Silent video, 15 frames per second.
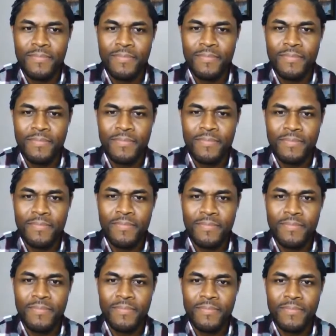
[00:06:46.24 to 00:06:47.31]

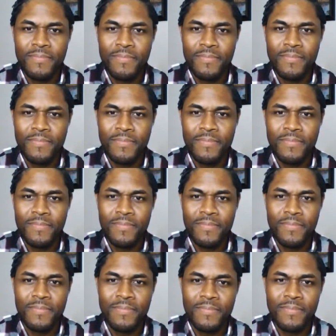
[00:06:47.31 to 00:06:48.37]

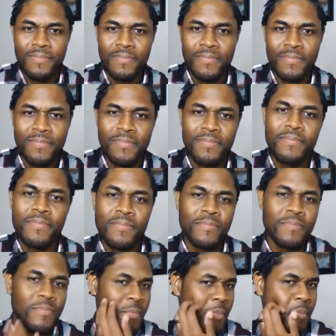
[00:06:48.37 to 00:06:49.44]

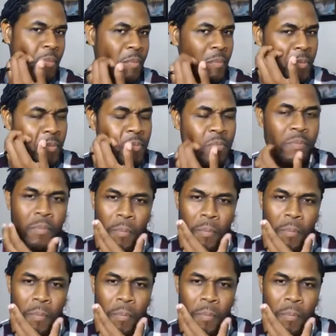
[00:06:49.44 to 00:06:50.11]
The person shown says nothing.